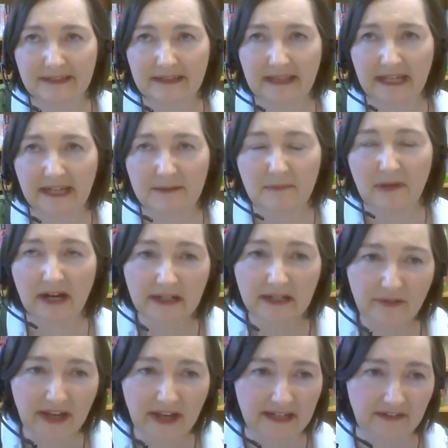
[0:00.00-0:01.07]
they might
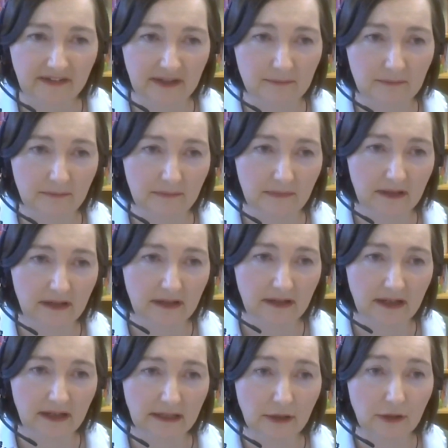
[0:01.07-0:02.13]
have had some
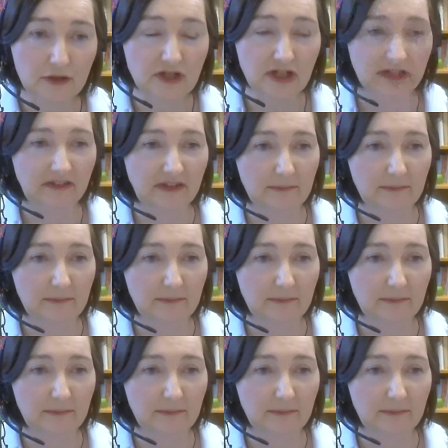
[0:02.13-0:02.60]
illusions